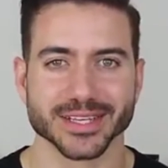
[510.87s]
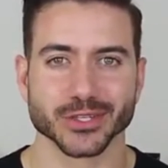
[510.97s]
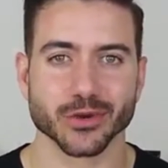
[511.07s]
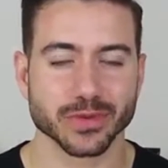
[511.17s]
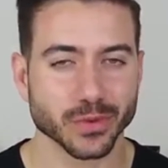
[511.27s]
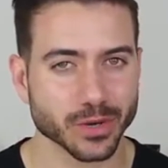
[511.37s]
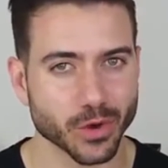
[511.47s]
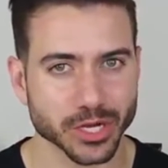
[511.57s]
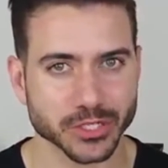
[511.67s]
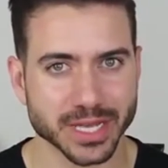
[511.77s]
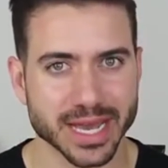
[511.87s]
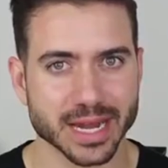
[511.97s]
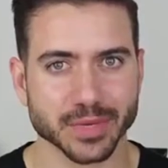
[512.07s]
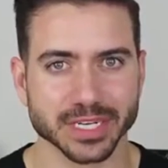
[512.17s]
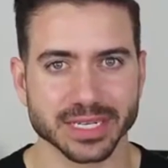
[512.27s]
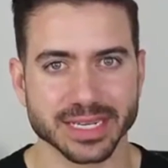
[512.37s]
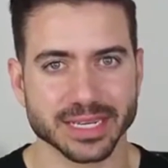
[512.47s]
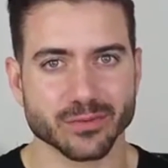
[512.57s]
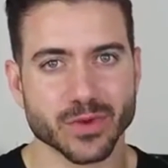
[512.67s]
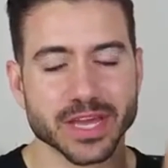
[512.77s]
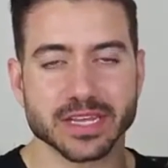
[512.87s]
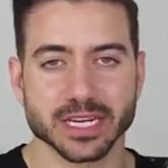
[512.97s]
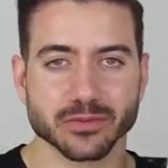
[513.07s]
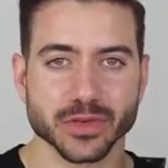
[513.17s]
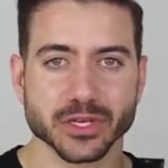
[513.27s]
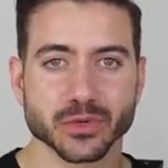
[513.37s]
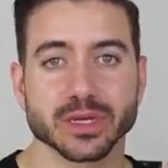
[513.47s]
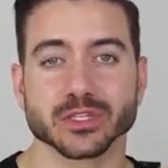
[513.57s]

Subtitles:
So if you want to watch that, I'm going to link it right here for you